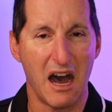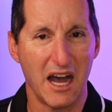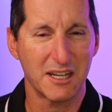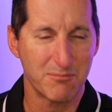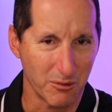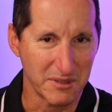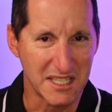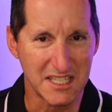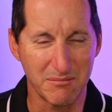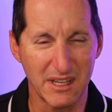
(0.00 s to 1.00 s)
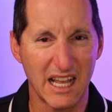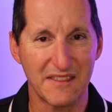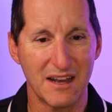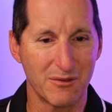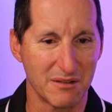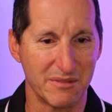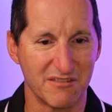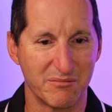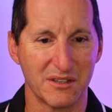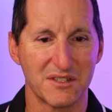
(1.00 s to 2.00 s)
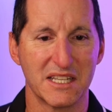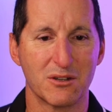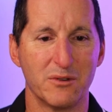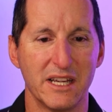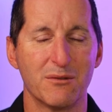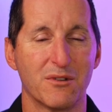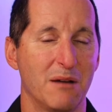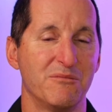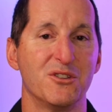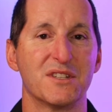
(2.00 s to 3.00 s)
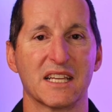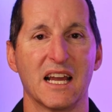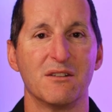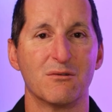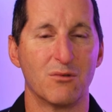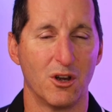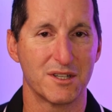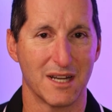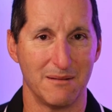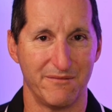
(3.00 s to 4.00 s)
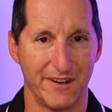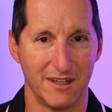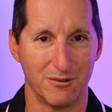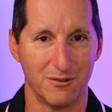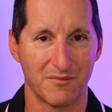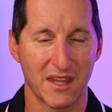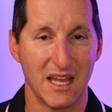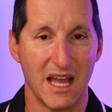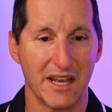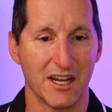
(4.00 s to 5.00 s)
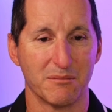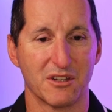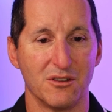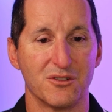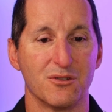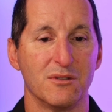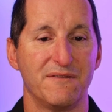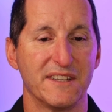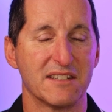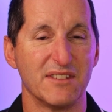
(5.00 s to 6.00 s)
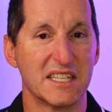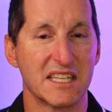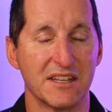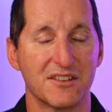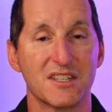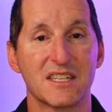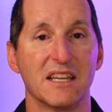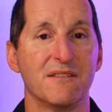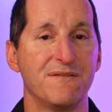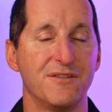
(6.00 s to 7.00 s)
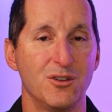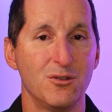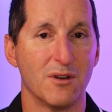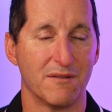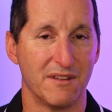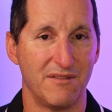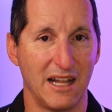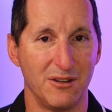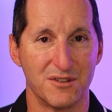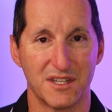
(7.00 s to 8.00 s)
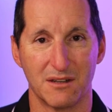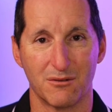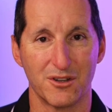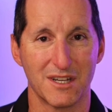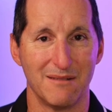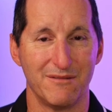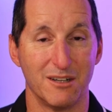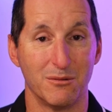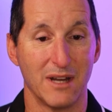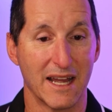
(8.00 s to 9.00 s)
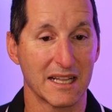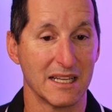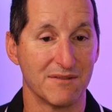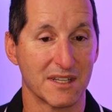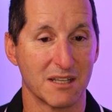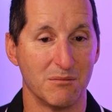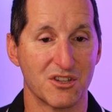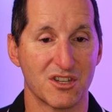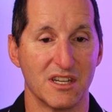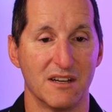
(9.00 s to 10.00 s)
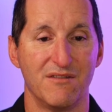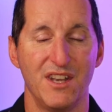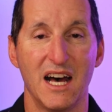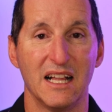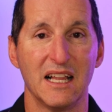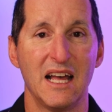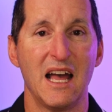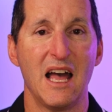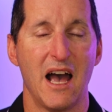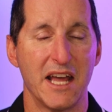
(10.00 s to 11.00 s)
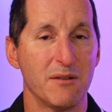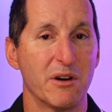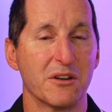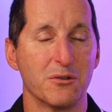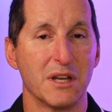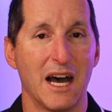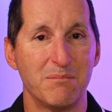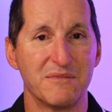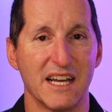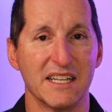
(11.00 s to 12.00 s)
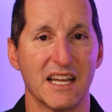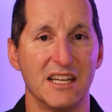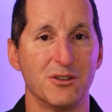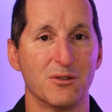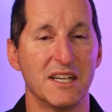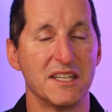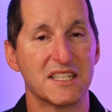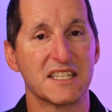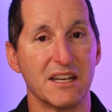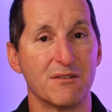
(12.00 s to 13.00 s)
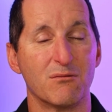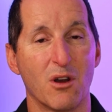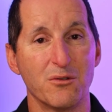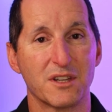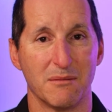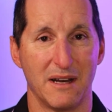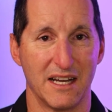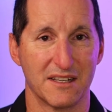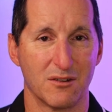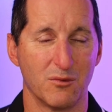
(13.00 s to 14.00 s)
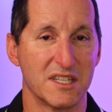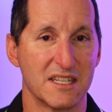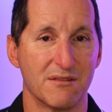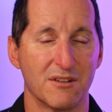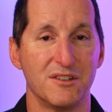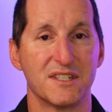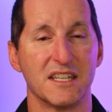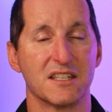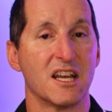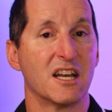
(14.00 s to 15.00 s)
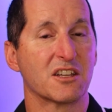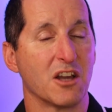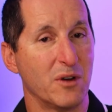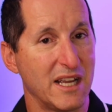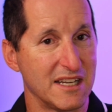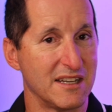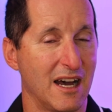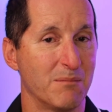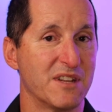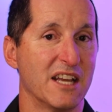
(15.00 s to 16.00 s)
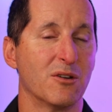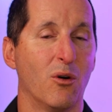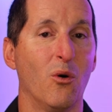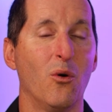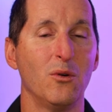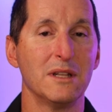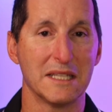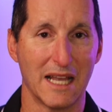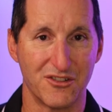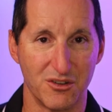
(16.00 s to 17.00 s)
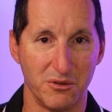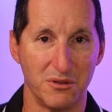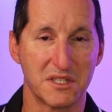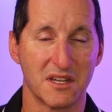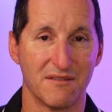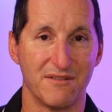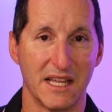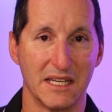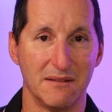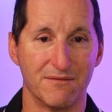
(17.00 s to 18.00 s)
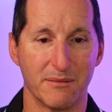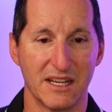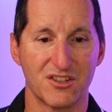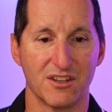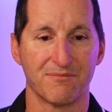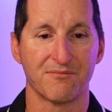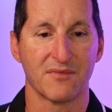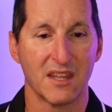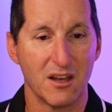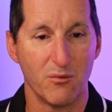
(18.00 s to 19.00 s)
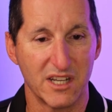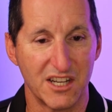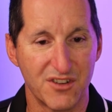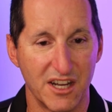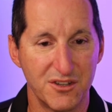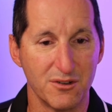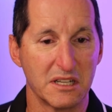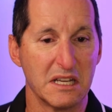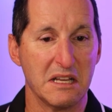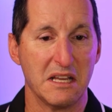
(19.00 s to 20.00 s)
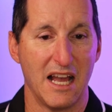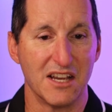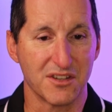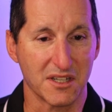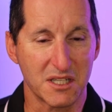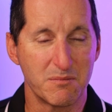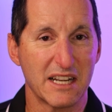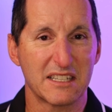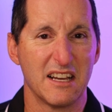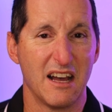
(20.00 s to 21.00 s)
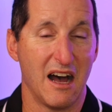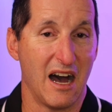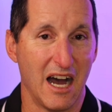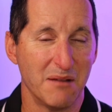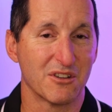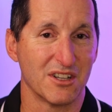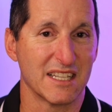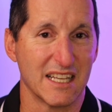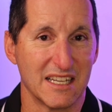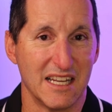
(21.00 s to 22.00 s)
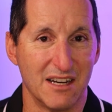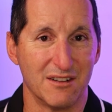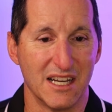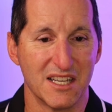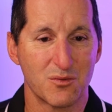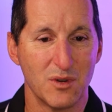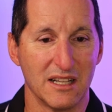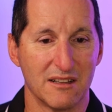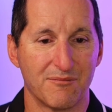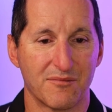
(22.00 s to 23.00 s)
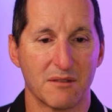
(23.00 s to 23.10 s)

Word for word: I can probably simulate that with a bit of PL SQL here where I'm using a row type variable and I'm going to effectively set just a few of the values in the row type variable and leave the commission of null. And I want to do an update and do a set row command where set row says, go ahead and update all the attributes for that information. When I try to do it, as you would expect, I'm going to get an error as well.